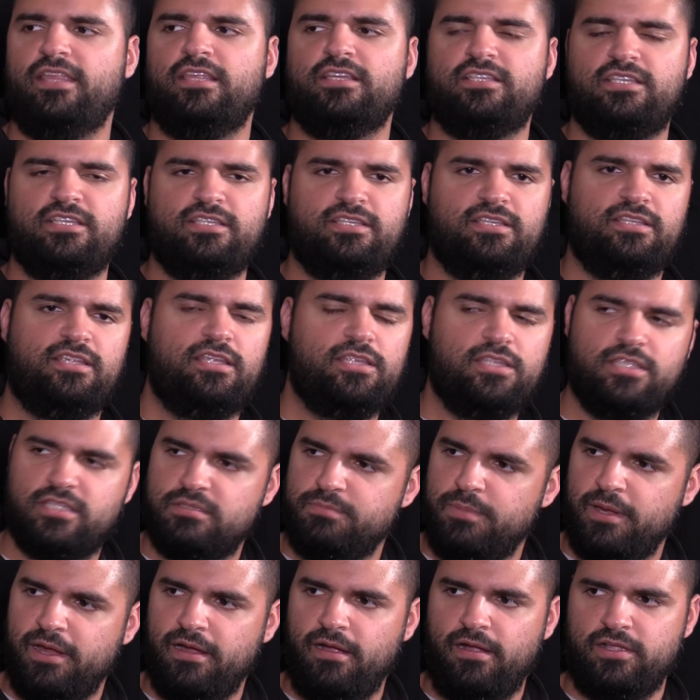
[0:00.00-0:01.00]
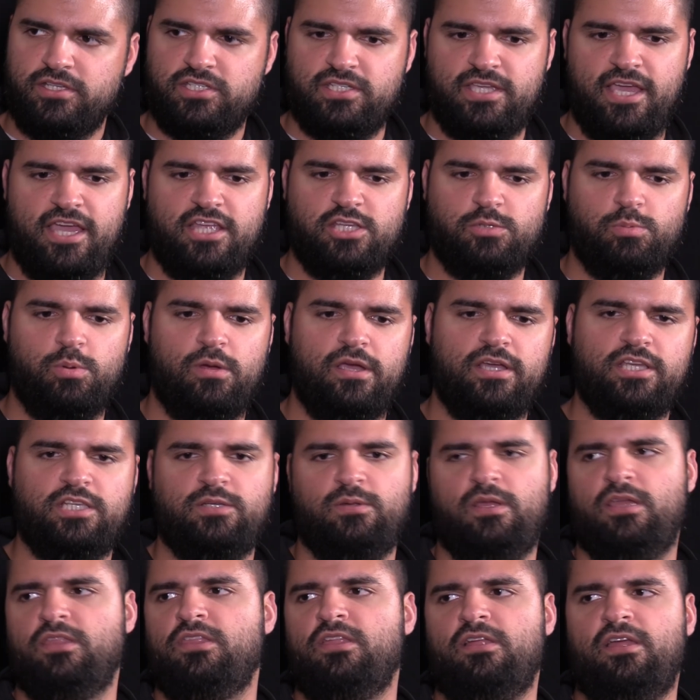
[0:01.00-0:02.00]
this isn't to disparage Gage Price
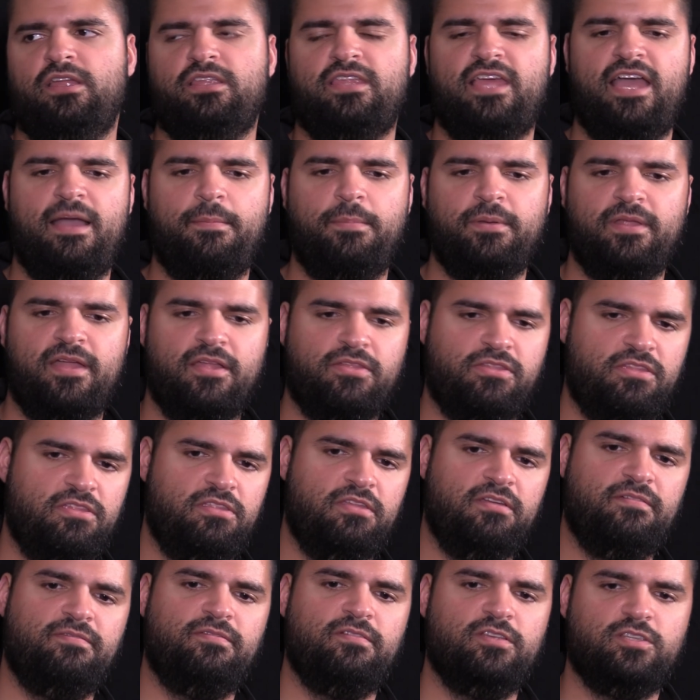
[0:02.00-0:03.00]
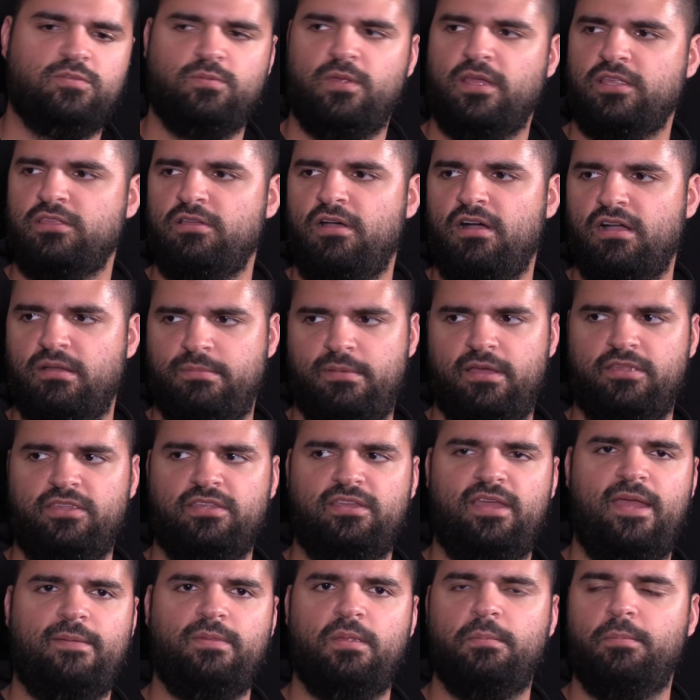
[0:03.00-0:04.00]
or anything like that, but that's the difference when I talk about the
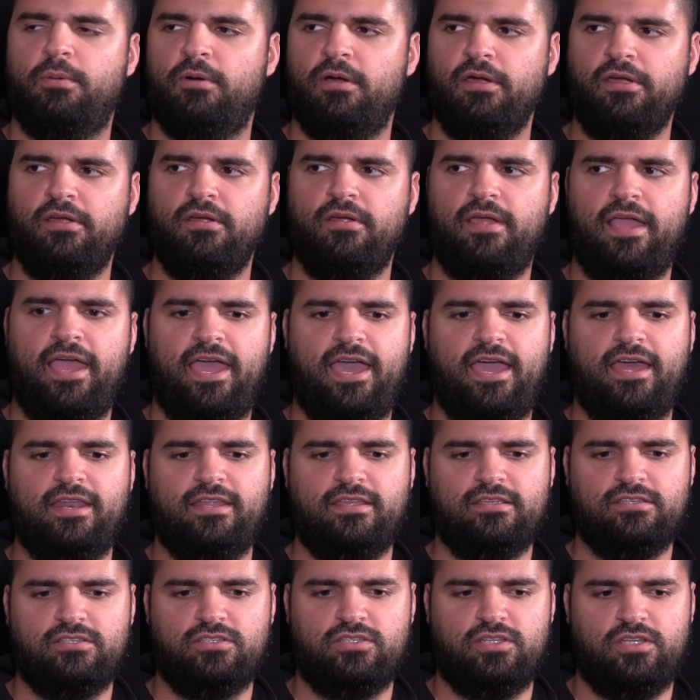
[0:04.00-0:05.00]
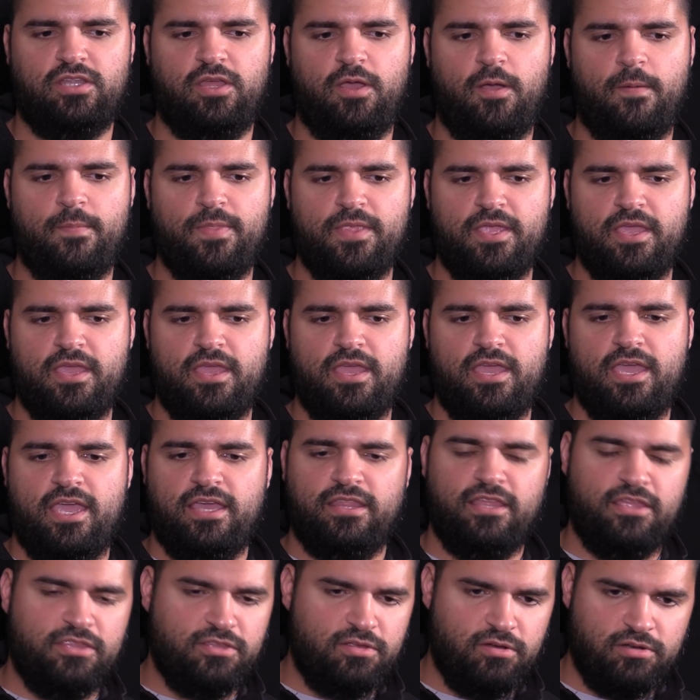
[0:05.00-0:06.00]
game that Barker had is, he
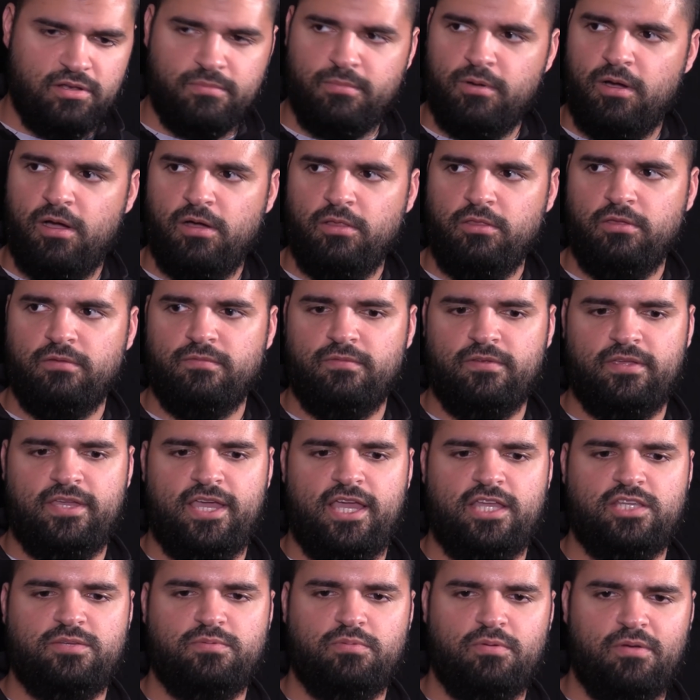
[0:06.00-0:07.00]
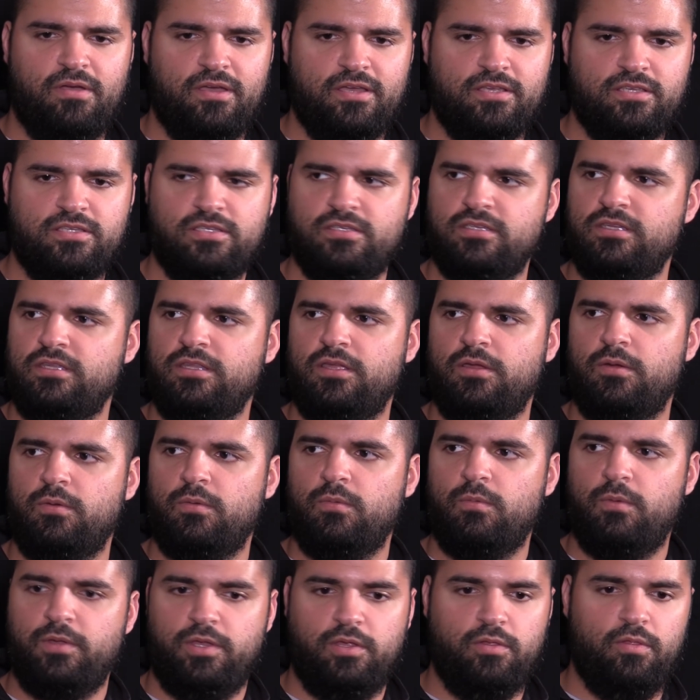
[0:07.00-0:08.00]
didn't turn the ball over. Gage Price,
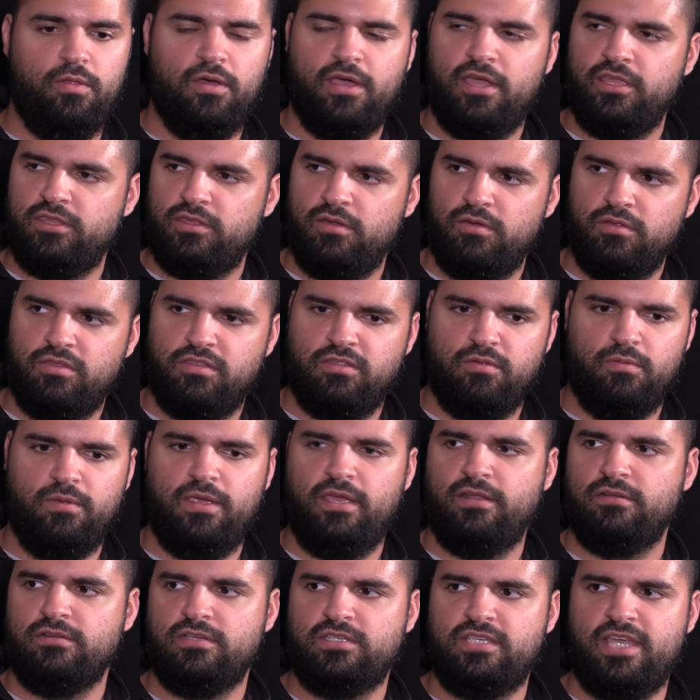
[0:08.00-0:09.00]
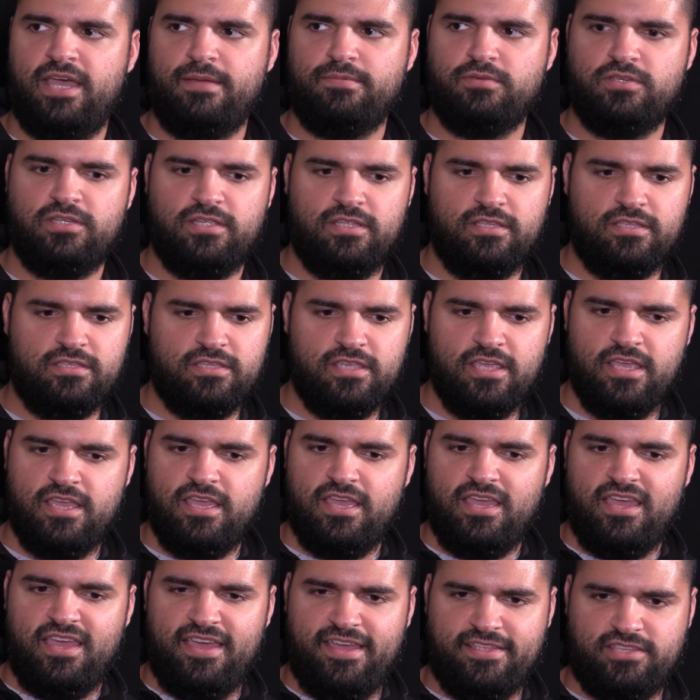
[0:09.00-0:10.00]
when you look at those 3 interceptions,
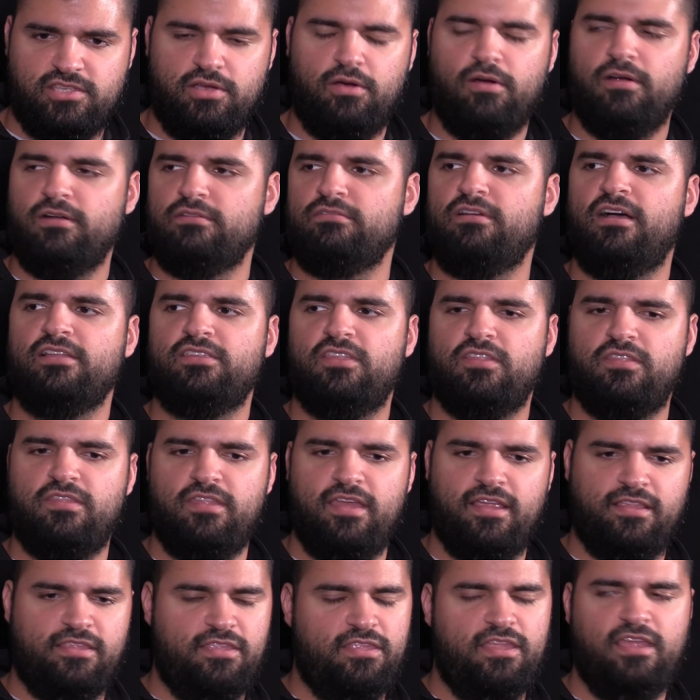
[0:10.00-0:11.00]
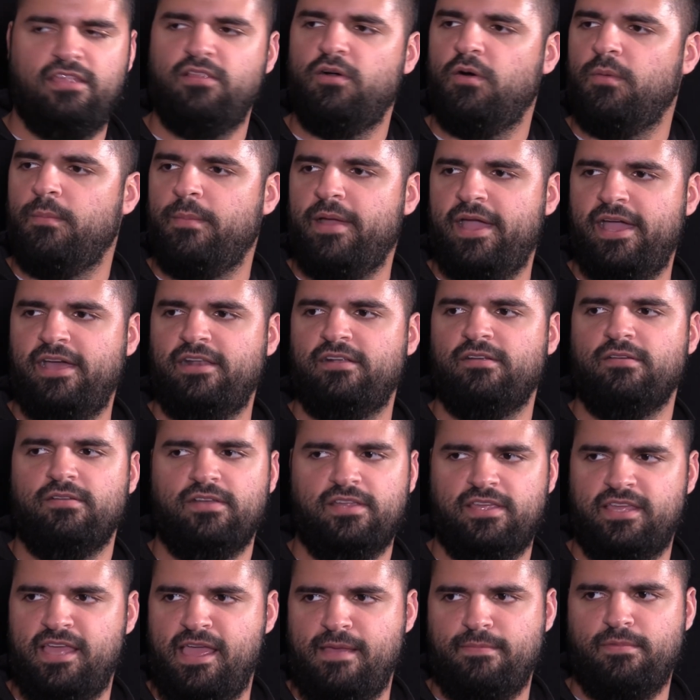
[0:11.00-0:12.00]
it's hard not to think that they don't matter in
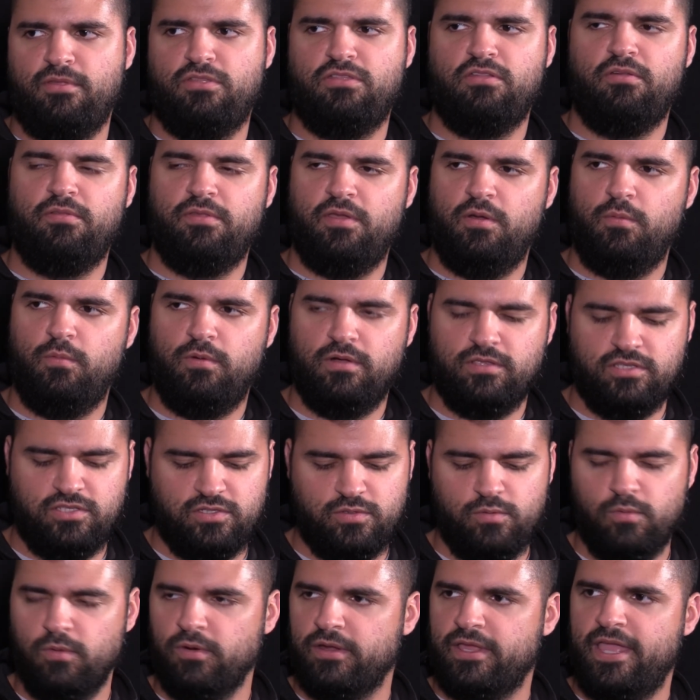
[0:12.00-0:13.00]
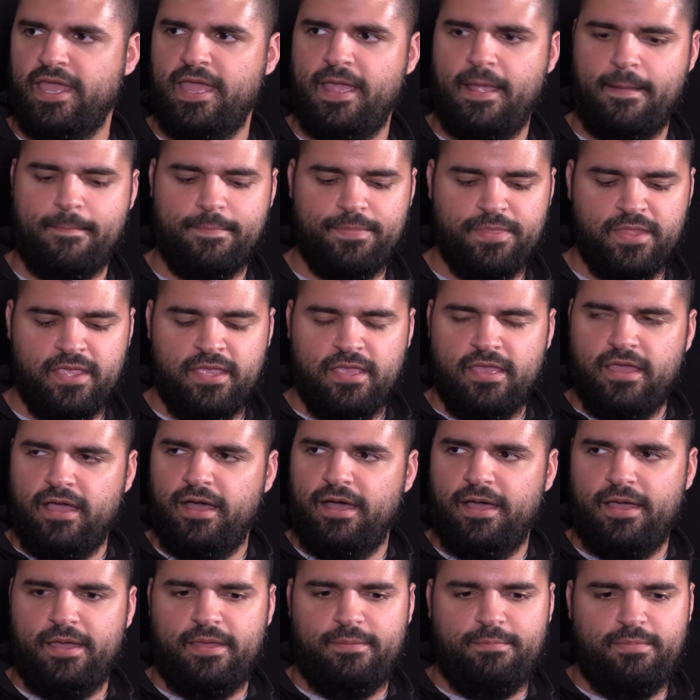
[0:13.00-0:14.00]
a game. It's only a 1-score game.
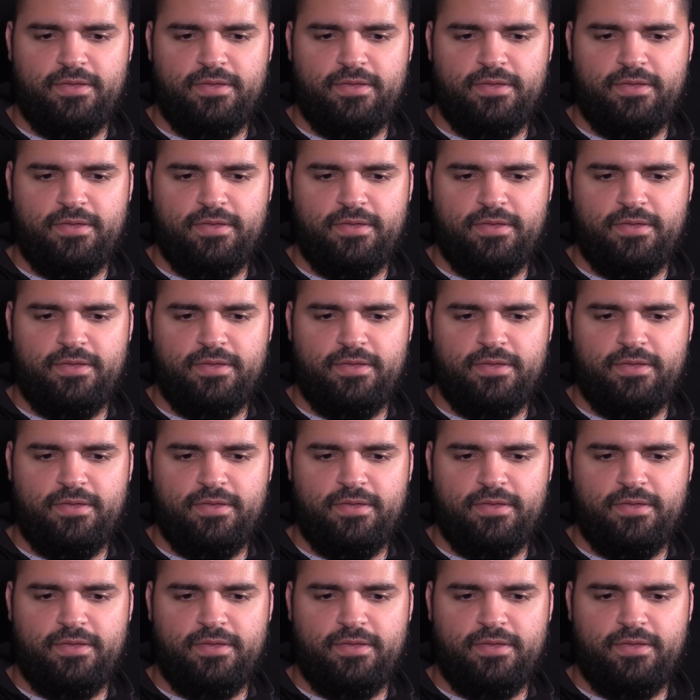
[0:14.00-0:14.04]
But